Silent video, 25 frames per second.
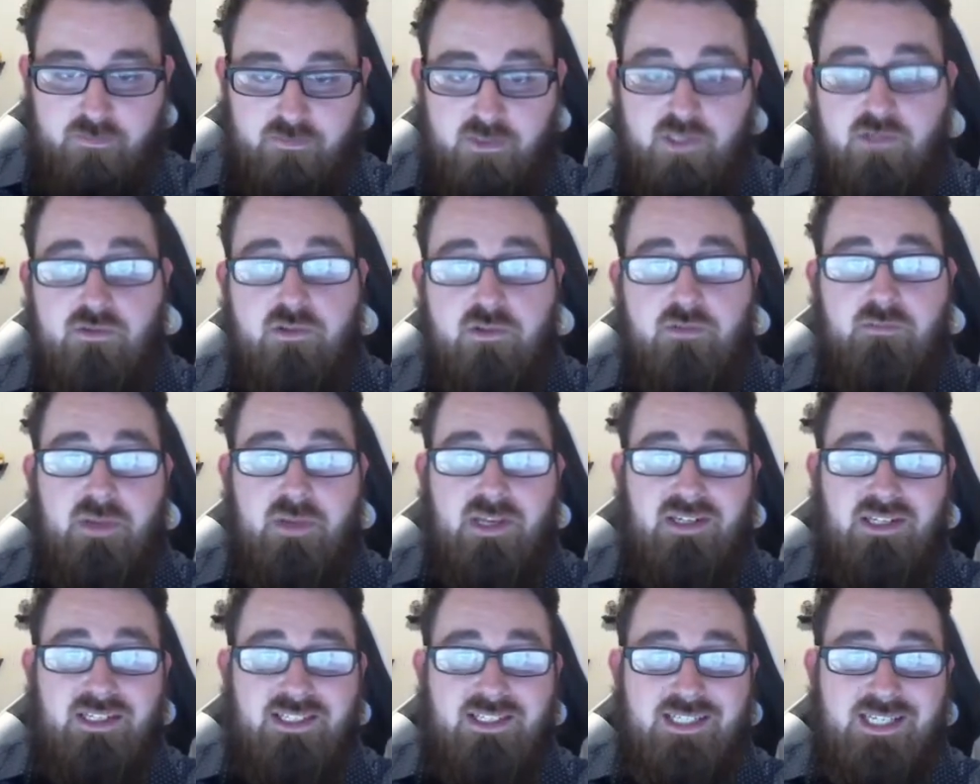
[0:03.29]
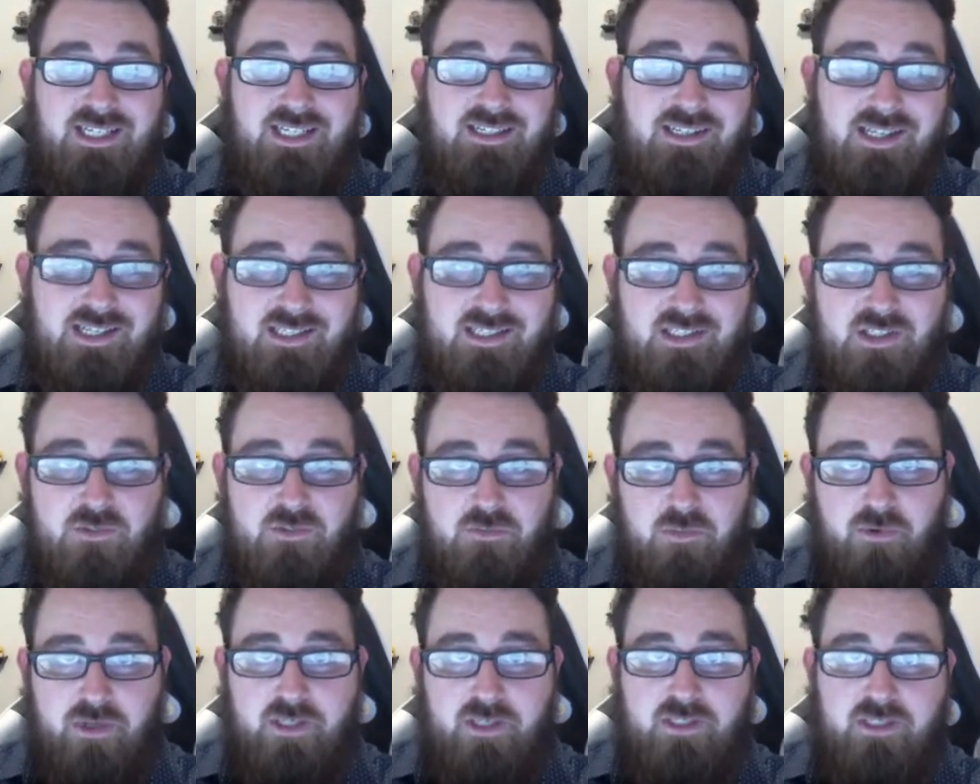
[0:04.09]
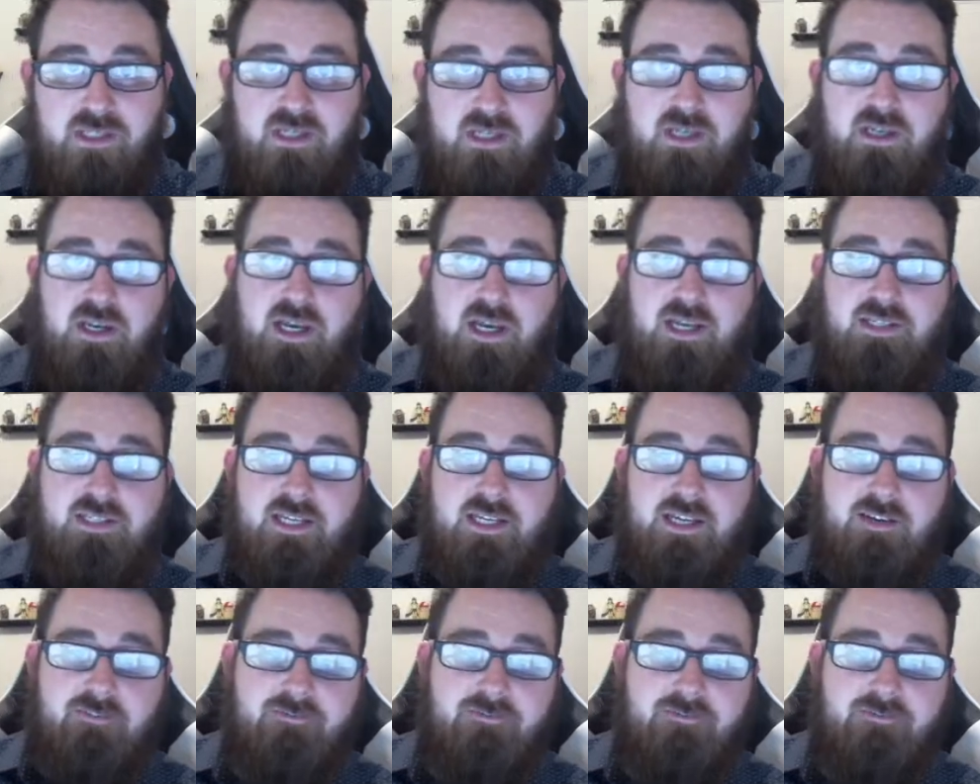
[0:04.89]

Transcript: This was made in a 10-day sprint as a